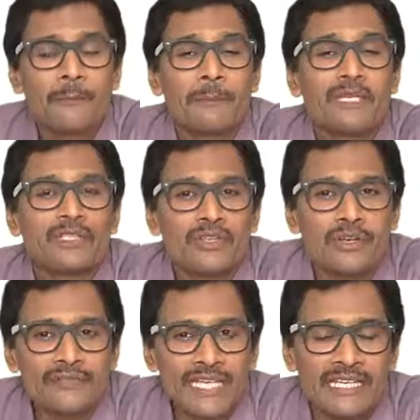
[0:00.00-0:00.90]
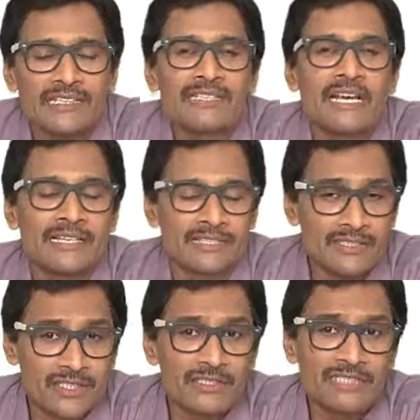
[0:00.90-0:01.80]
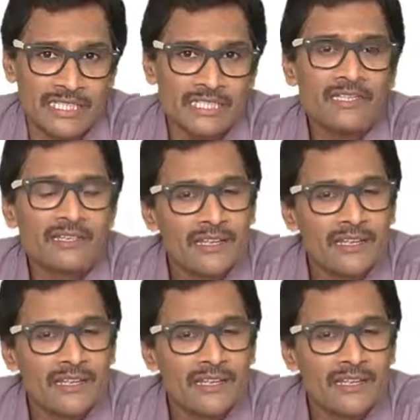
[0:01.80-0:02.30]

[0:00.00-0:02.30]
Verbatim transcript: picture of the entire journey.